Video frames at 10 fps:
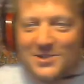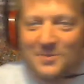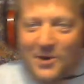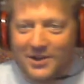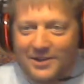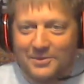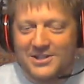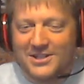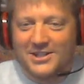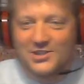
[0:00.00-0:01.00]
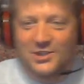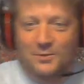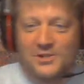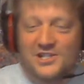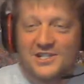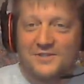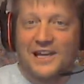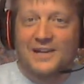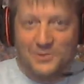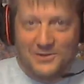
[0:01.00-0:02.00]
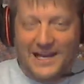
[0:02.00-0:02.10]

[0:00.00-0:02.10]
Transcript: I, to market my T-shirt, which is available